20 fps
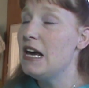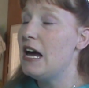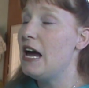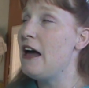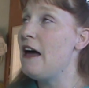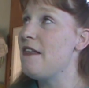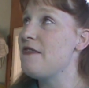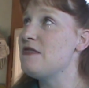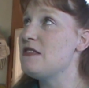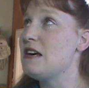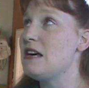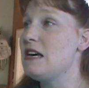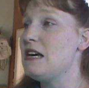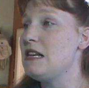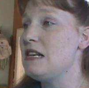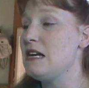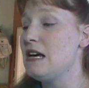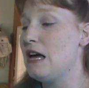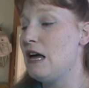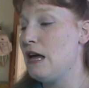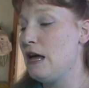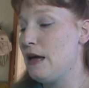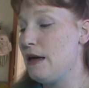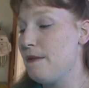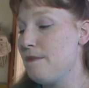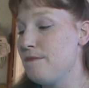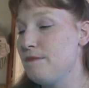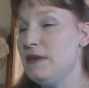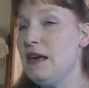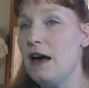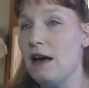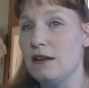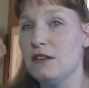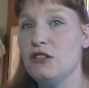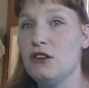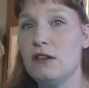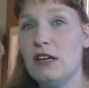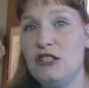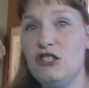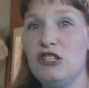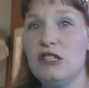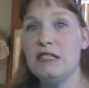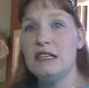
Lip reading: And then, yeah, so let's